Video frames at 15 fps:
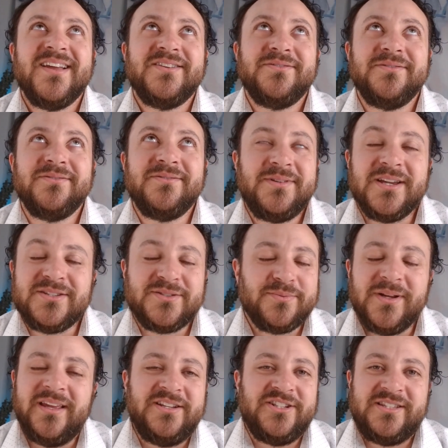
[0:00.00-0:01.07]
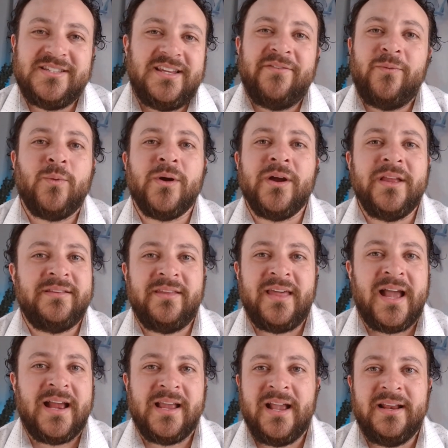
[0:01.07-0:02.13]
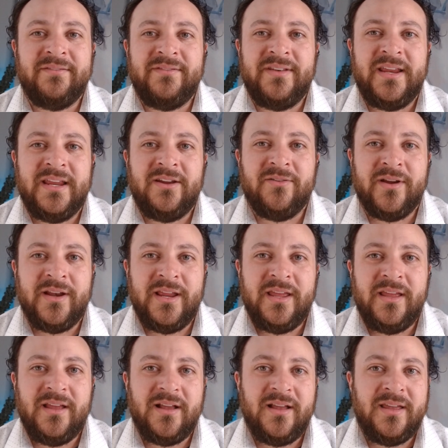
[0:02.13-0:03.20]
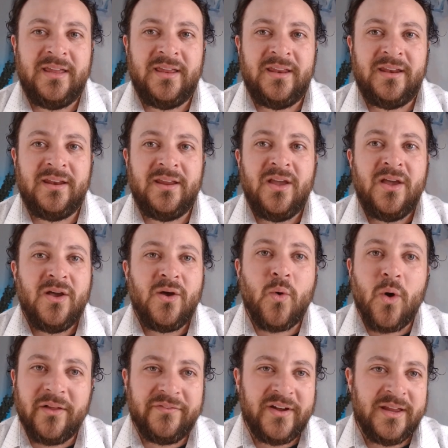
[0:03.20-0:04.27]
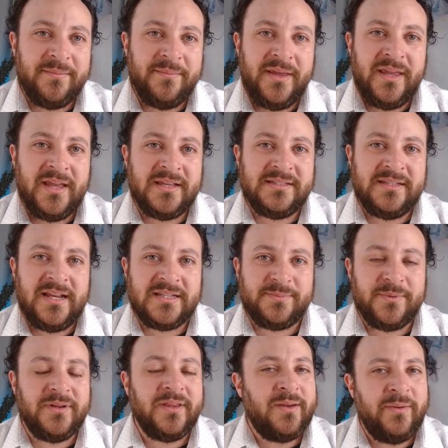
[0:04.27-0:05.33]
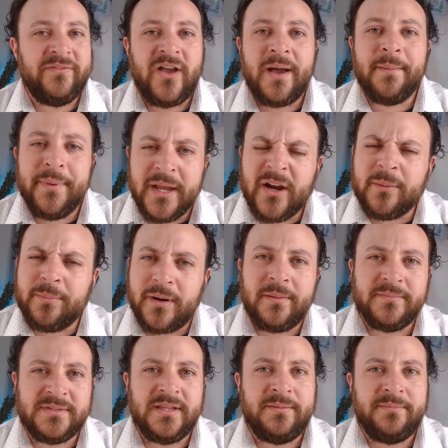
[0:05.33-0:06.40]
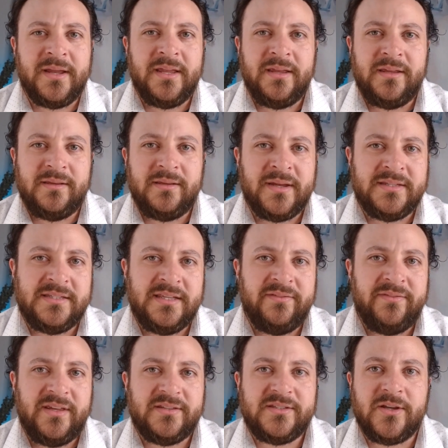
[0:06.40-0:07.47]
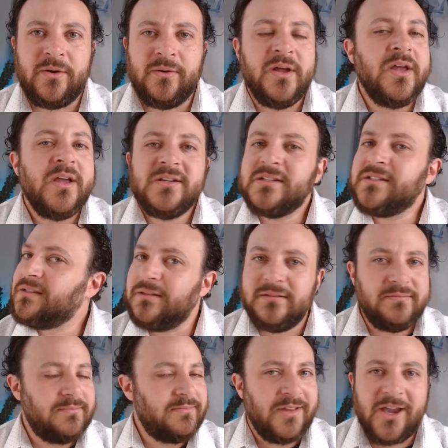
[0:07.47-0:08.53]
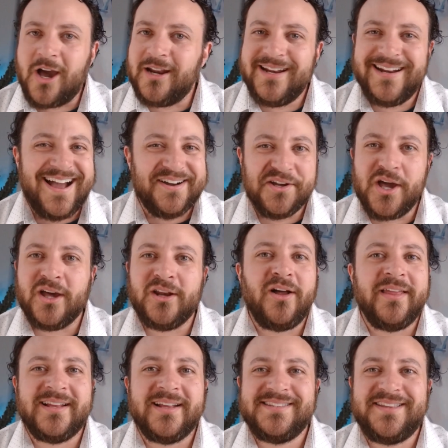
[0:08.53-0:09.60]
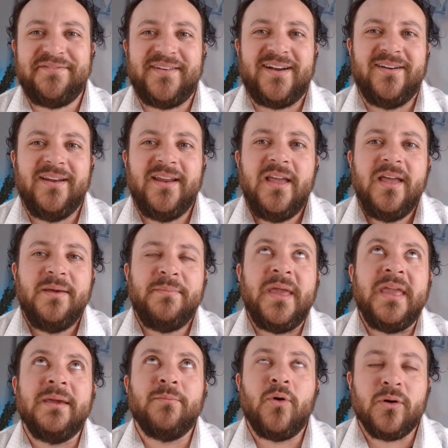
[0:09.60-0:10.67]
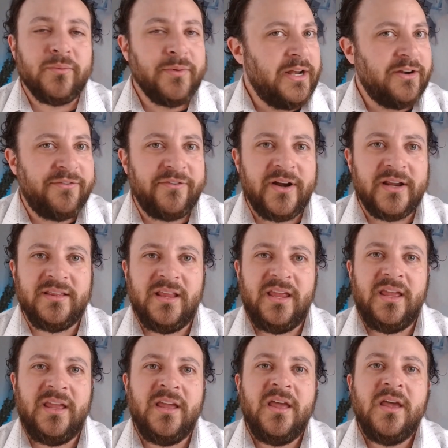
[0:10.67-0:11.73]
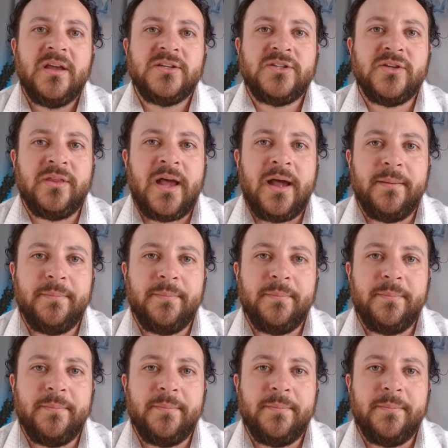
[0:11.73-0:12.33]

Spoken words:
Because really, just if we're into that kind of nitty gritty in qualifying me as an expert, like, we've got bigger problems than my CV. So just cut it out. Cut all that stuff out. Make it more reader friendly so that